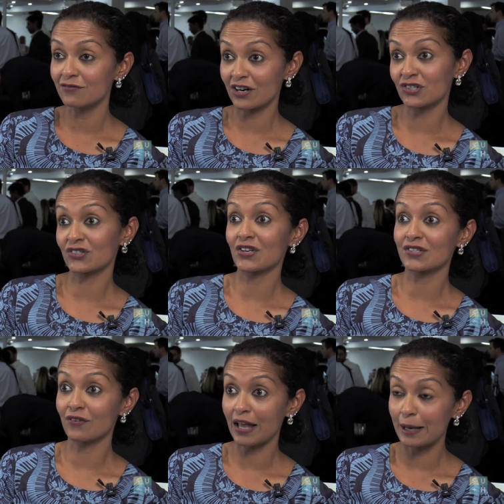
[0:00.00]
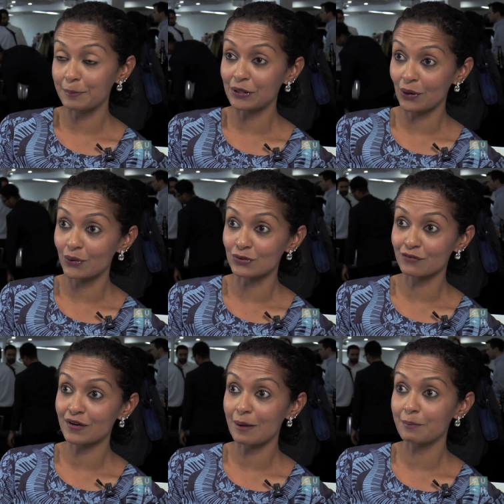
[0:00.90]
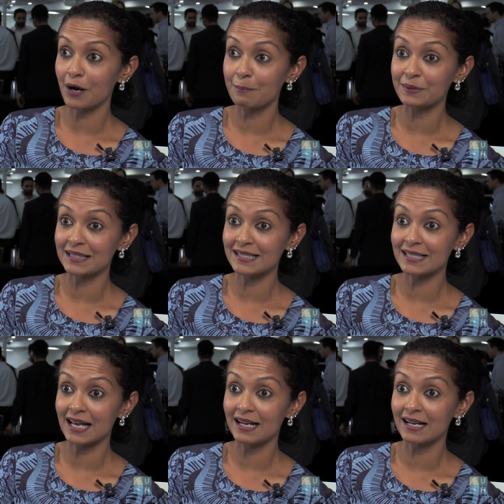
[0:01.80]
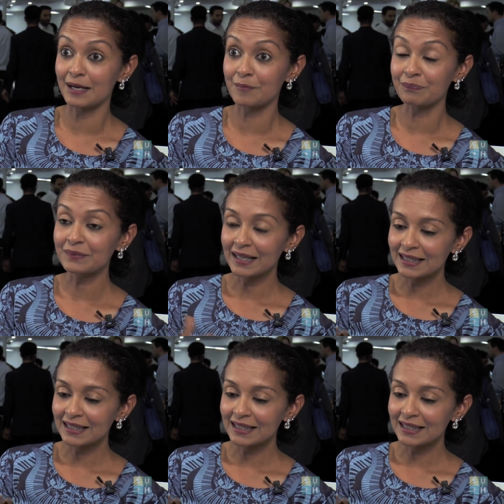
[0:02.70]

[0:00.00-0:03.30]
very successful IPOs of com companies li um,